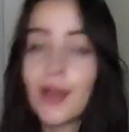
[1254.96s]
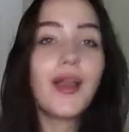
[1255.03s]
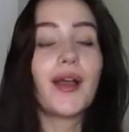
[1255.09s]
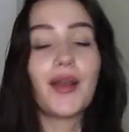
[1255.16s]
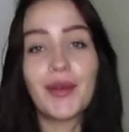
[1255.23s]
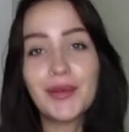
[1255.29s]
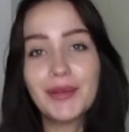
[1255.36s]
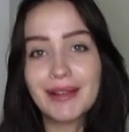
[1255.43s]

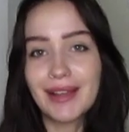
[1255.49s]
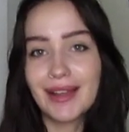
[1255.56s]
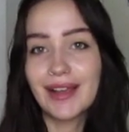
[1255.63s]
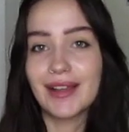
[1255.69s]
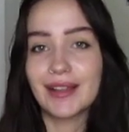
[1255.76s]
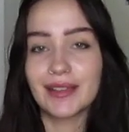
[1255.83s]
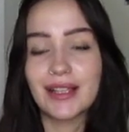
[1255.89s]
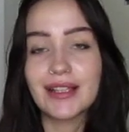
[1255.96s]

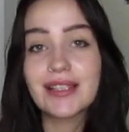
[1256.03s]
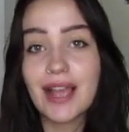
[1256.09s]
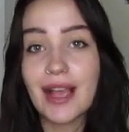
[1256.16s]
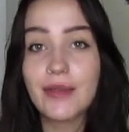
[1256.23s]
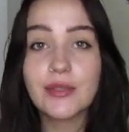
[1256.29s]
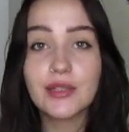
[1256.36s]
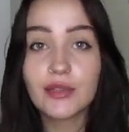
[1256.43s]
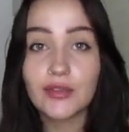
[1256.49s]
Okay, let's
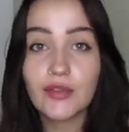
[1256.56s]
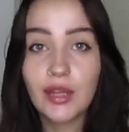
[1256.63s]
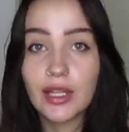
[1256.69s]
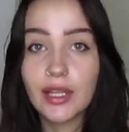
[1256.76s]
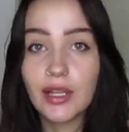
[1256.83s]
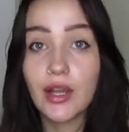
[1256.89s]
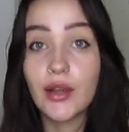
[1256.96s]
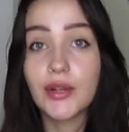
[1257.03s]
absolutely
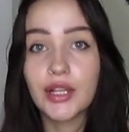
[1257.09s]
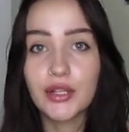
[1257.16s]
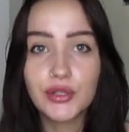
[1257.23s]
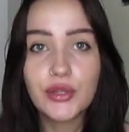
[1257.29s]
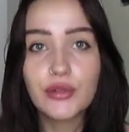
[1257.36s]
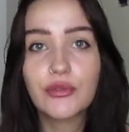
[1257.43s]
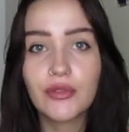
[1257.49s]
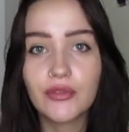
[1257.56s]
fucking go. Here's
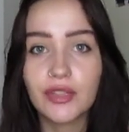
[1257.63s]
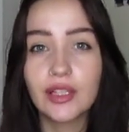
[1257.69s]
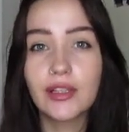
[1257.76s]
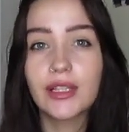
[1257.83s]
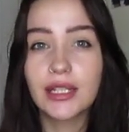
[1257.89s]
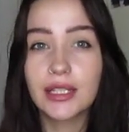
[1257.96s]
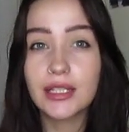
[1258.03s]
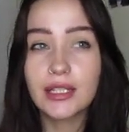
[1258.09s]
the reveal.
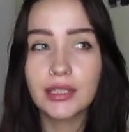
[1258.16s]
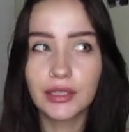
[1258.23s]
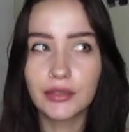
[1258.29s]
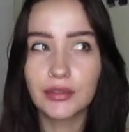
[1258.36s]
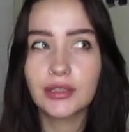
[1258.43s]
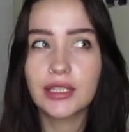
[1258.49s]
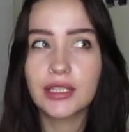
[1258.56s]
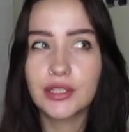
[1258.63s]
It is
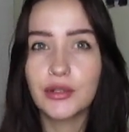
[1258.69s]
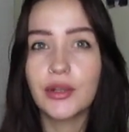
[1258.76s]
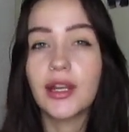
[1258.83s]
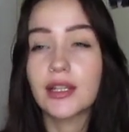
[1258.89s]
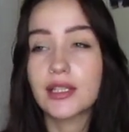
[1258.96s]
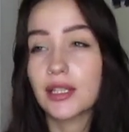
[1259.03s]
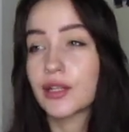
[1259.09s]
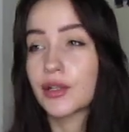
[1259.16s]
literally 2
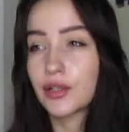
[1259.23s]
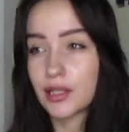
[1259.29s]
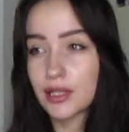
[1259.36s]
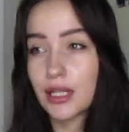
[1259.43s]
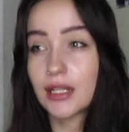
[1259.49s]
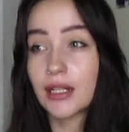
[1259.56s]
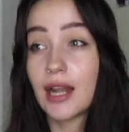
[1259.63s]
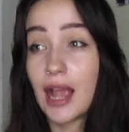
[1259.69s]
days later because
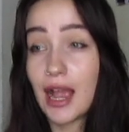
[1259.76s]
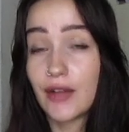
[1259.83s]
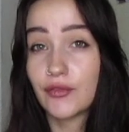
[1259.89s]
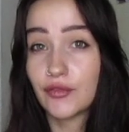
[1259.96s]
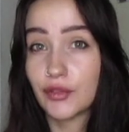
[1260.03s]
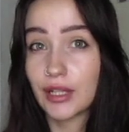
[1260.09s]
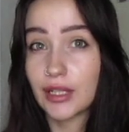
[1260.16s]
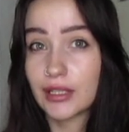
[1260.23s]
I did half
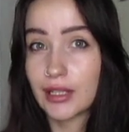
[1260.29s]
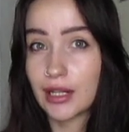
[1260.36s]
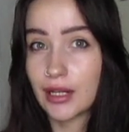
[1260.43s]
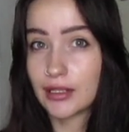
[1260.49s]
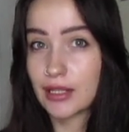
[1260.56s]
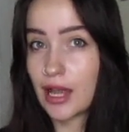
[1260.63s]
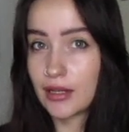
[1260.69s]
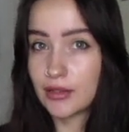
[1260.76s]
forget that
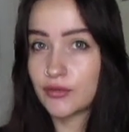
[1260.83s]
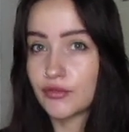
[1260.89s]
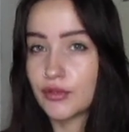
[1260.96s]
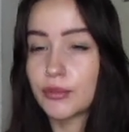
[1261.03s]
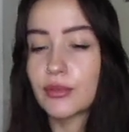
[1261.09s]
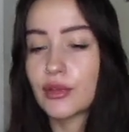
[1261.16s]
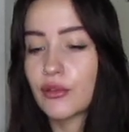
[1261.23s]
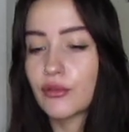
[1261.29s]
I hadn't
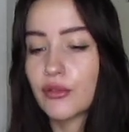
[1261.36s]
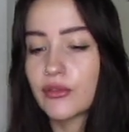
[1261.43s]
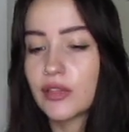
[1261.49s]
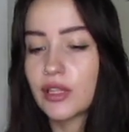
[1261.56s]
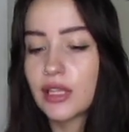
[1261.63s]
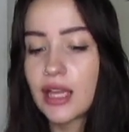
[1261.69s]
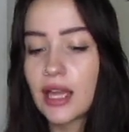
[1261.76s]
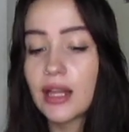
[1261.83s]
filmed the
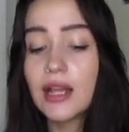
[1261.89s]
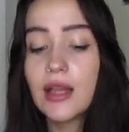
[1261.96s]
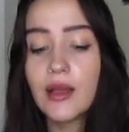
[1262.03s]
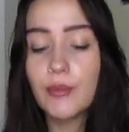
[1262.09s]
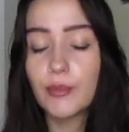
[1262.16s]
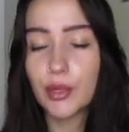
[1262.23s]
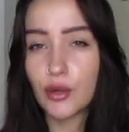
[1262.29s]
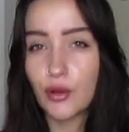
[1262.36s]
reveal yet,
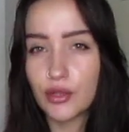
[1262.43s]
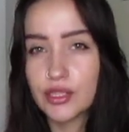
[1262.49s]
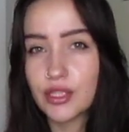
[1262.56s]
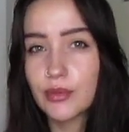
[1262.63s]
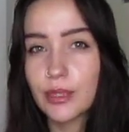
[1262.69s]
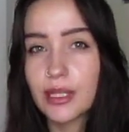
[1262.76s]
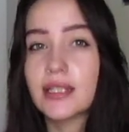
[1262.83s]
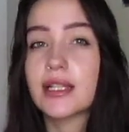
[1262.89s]
but also
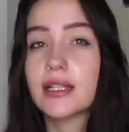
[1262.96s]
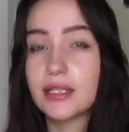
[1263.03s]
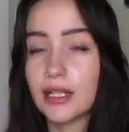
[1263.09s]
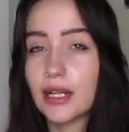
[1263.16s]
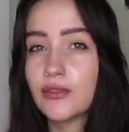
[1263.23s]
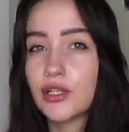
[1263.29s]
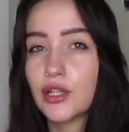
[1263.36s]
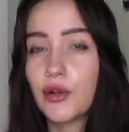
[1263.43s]
because I did
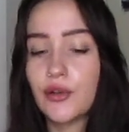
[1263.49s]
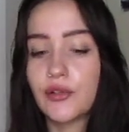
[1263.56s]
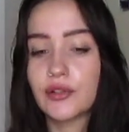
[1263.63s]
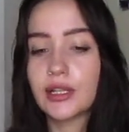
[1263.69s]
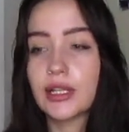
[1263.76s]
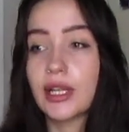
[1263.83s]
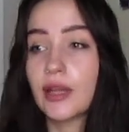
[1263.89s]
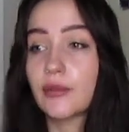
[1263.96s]
have to go over
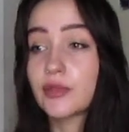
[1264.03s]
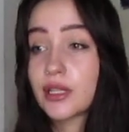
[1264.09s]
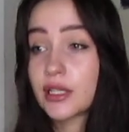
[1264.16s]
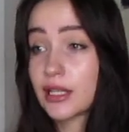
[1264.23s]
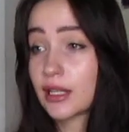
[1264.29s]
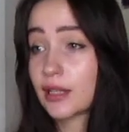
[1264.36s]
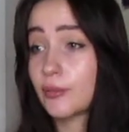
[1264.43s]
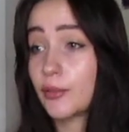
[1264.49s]
it again with the second